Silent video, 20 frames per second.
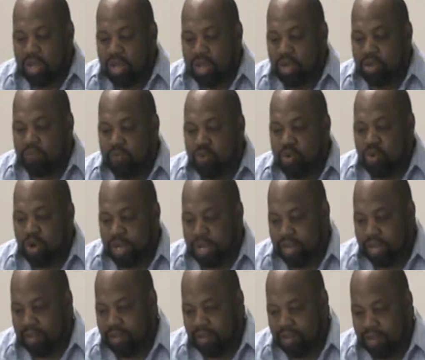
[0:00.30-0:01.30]
Good
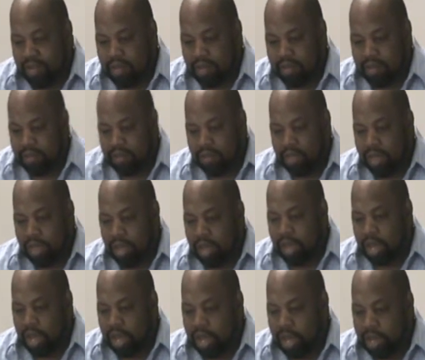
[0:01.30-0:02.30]
morning,
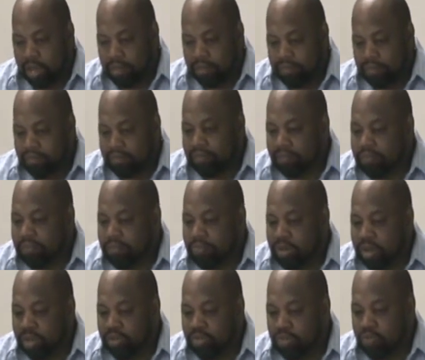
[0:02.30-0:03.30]
uh,
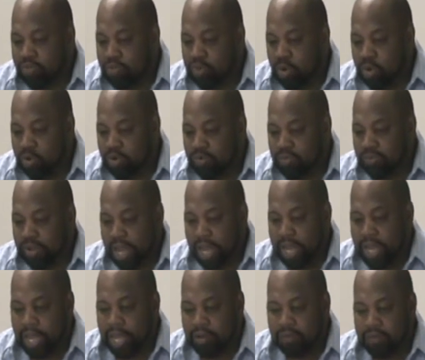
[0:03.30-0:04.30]
Pleasant Grove
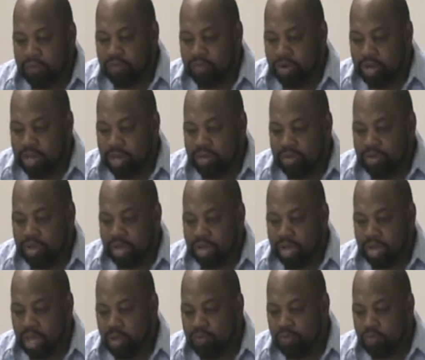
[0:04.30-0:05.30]
and friends
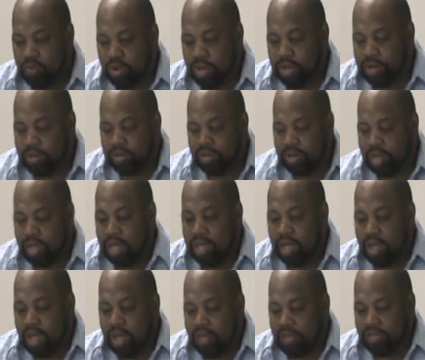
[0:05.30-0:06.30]
and loved ones
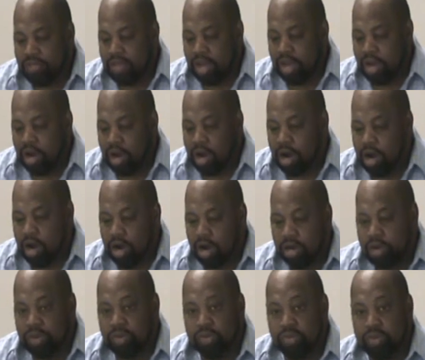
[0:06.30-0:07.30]
that are
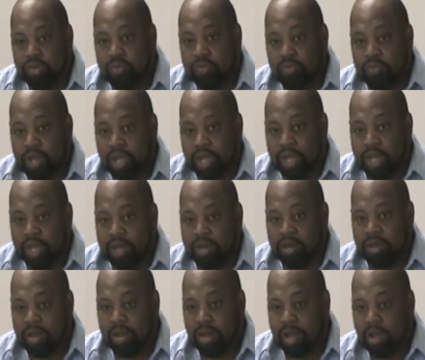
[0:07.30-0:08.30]
tuned
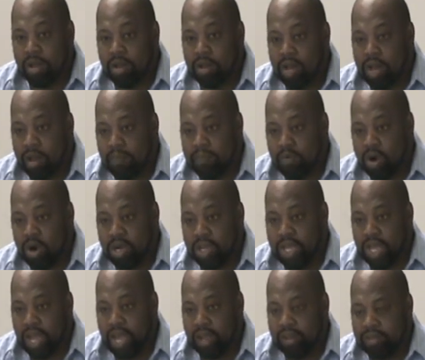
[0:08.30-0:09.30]
in on our
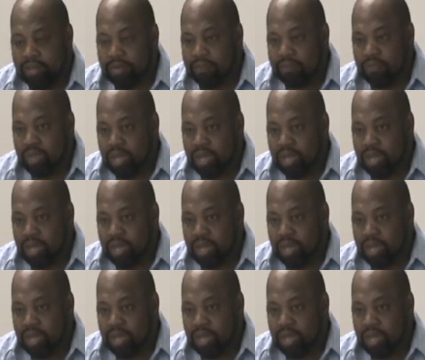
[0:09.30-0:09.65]
broadcast.